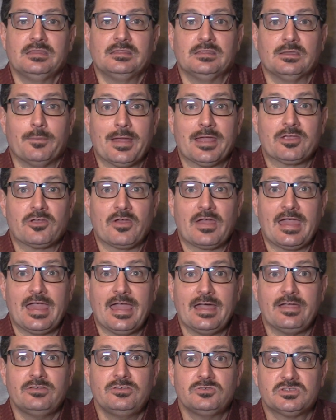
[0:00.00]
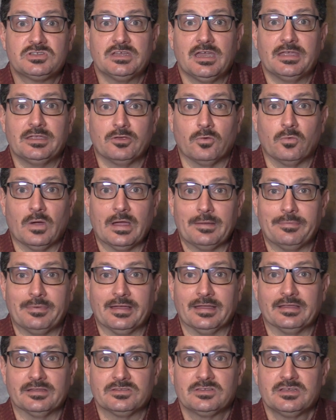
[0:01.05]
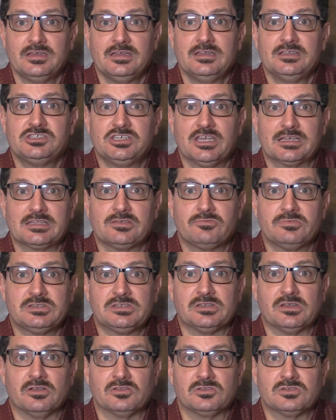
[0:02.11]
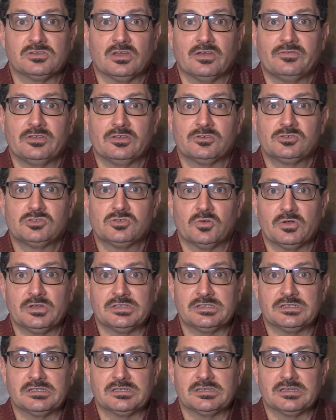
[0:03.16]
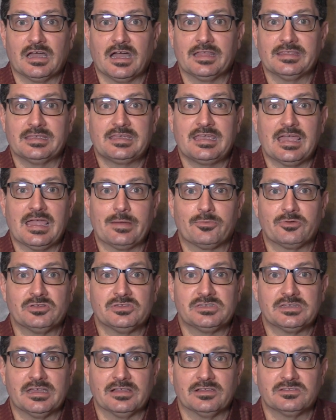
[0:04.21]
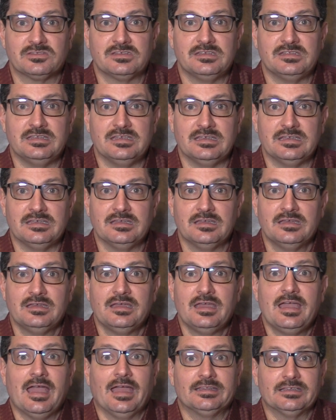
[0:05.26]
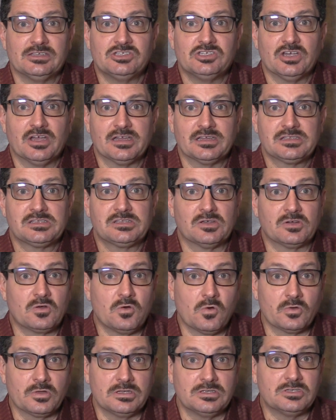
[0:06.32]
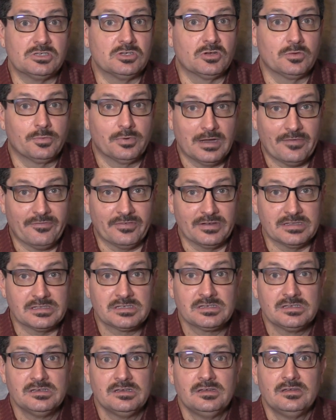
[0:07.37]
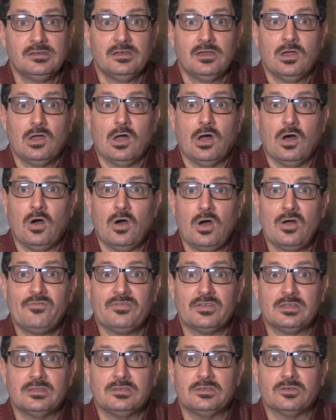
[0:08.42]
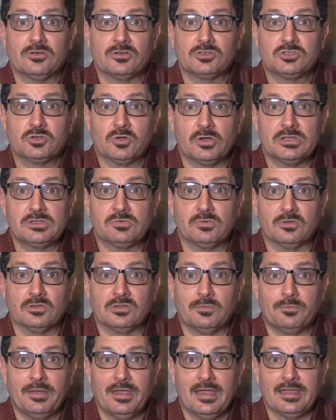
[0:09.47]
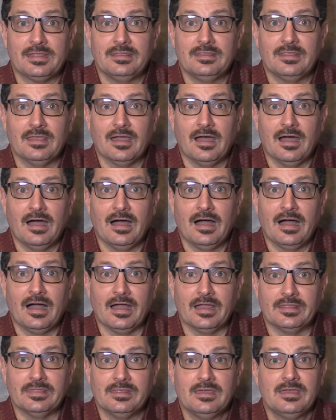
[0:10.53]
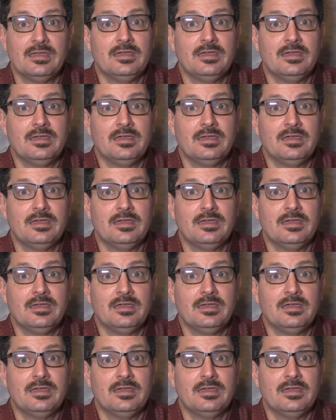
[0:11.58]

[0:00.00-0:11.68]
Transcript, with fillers: No matter how you set your white balance, check the results of your choices on the camera's L C D and adjust according to your preference. Often, your choice will depend on